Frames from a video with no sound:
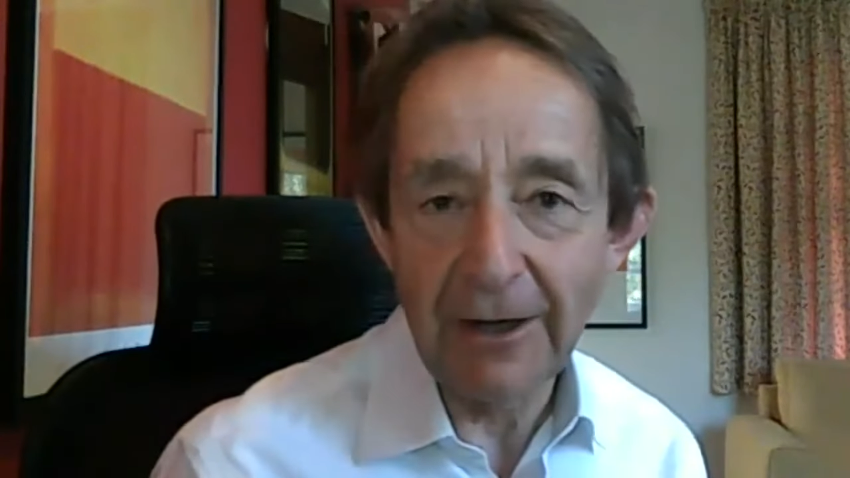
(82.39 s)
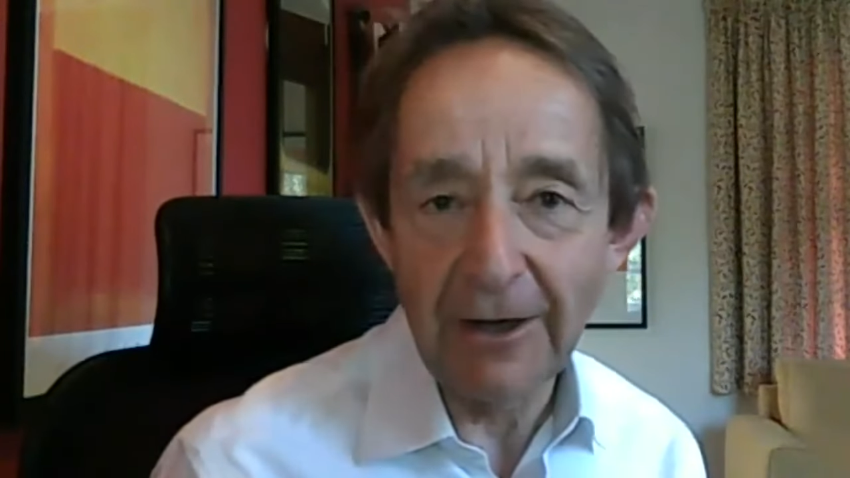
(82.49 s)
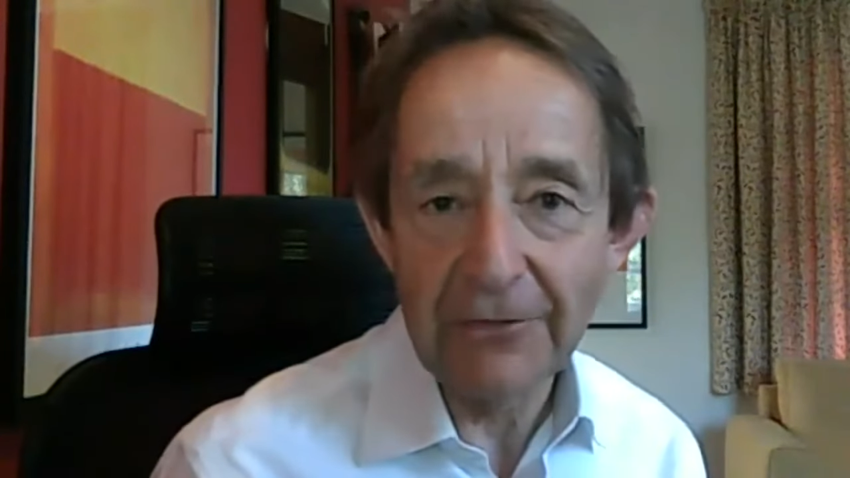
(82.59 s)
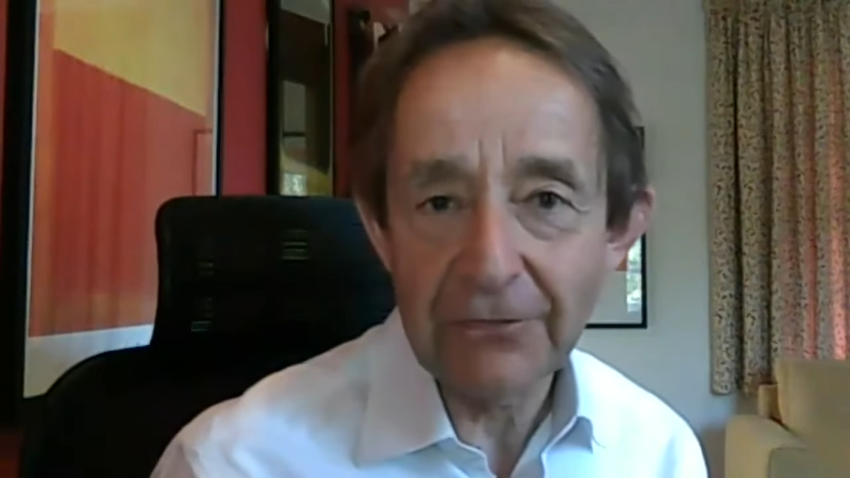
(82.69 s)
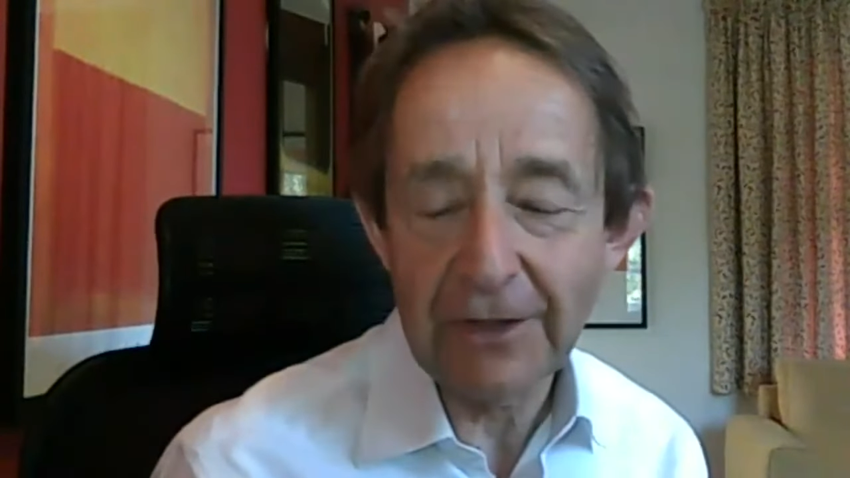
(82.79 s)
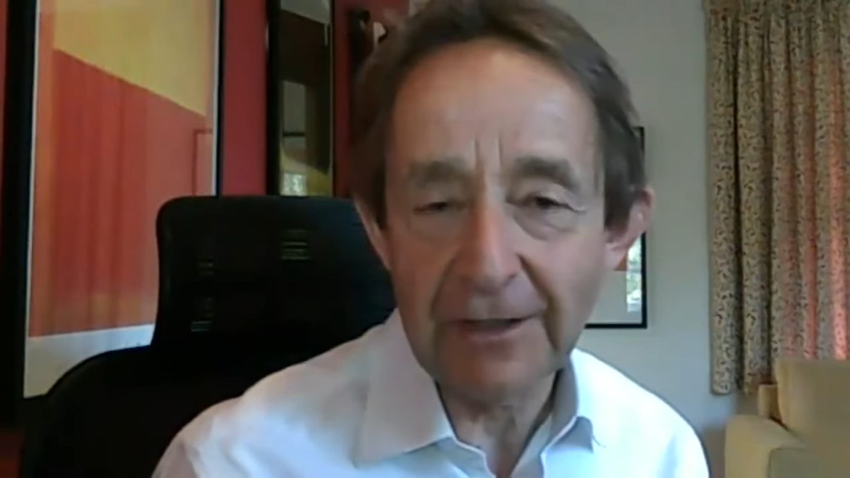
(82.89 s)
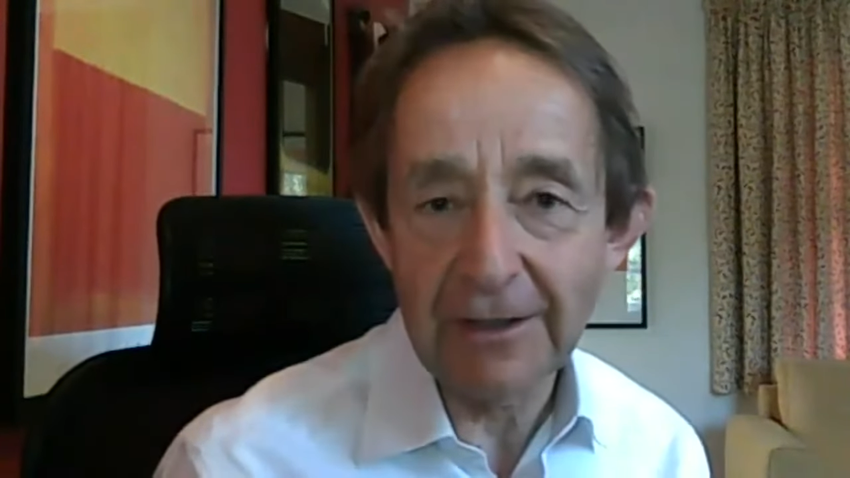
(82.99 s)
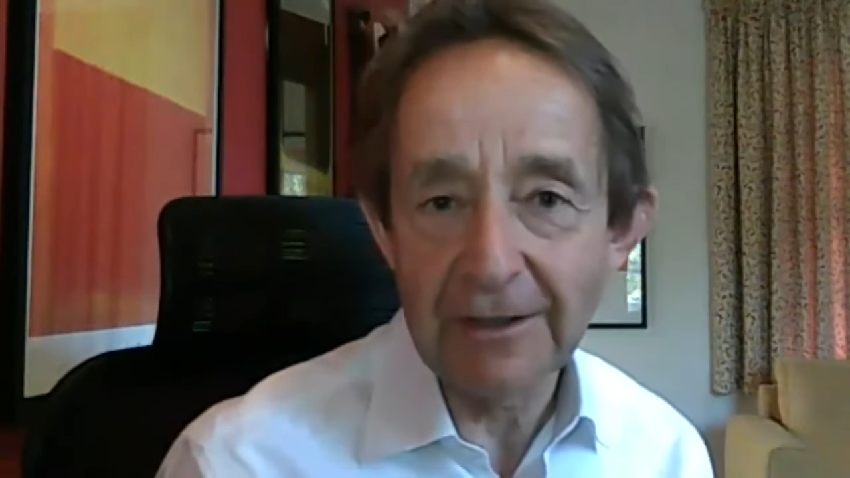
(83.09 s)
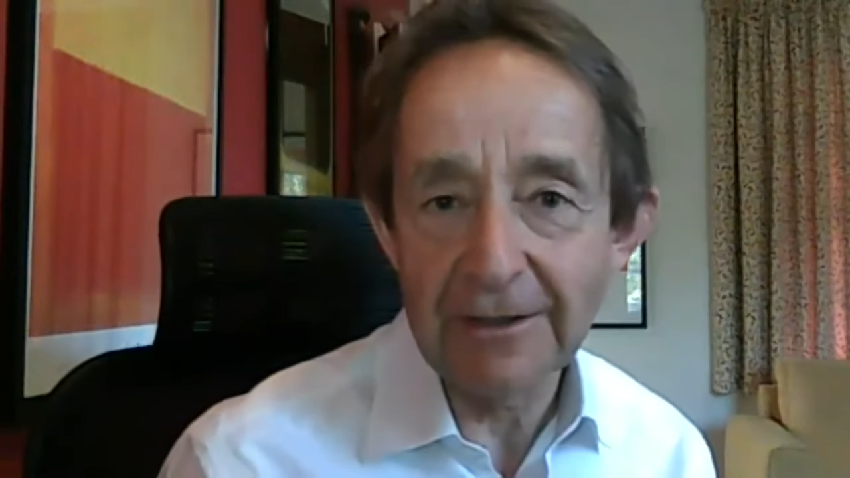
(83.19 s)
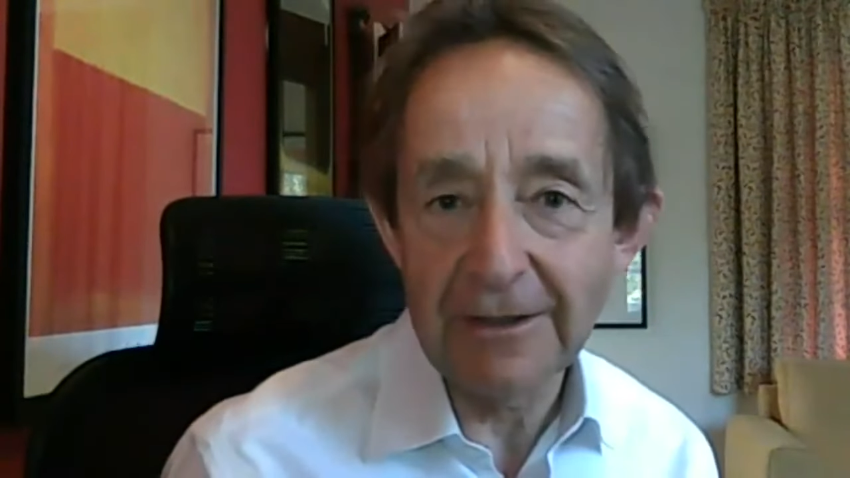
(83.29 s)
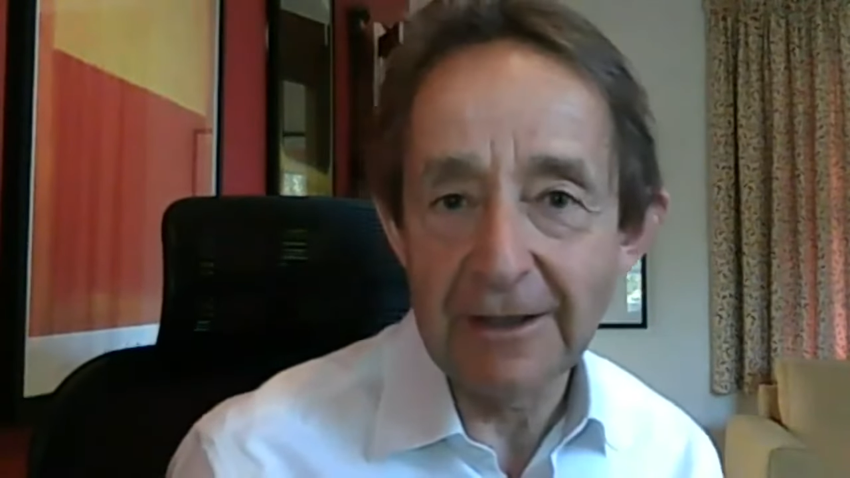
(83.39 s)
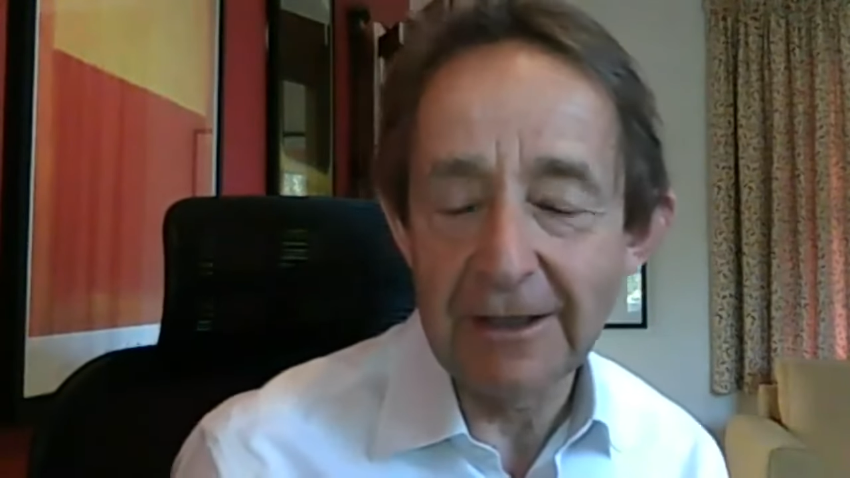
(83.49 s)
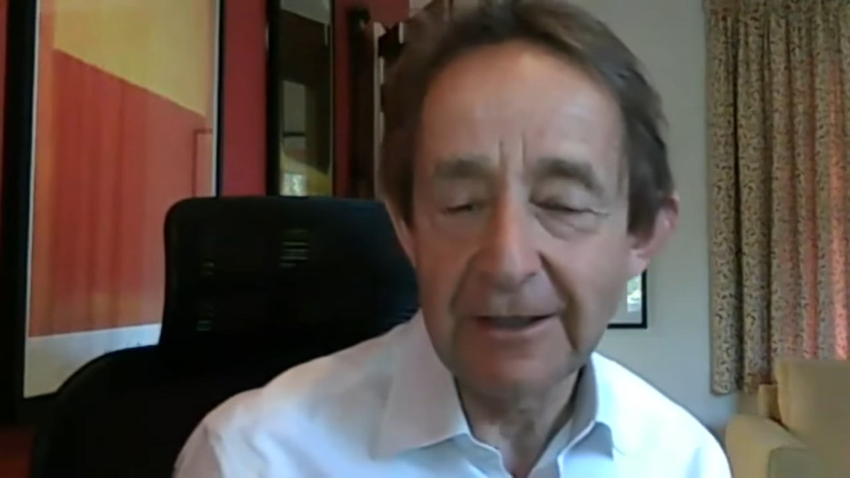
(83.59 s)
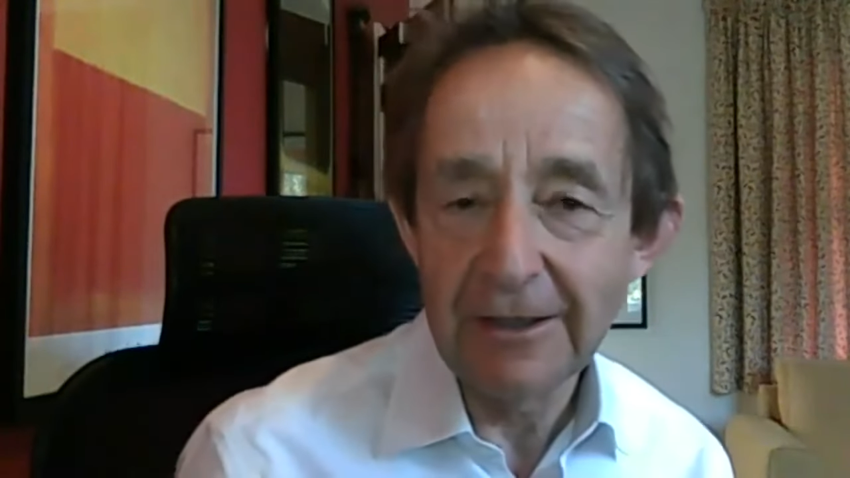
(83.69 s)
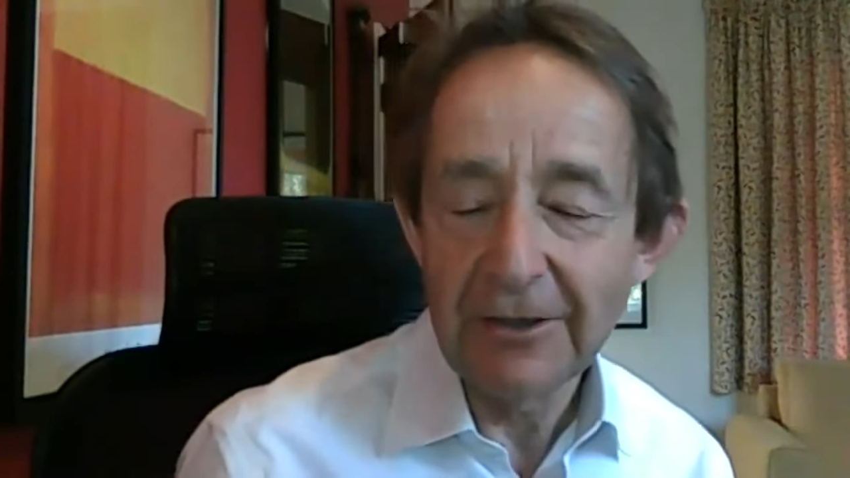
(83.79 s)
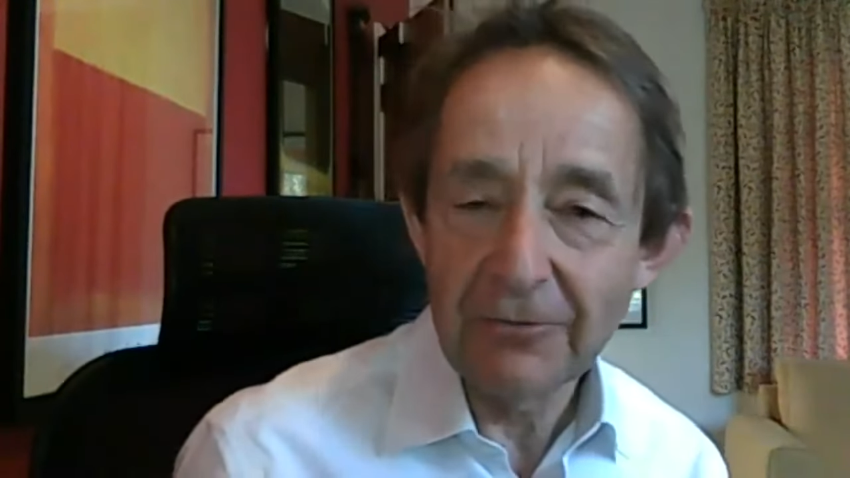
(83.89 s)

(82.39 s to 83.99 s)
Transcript: asking the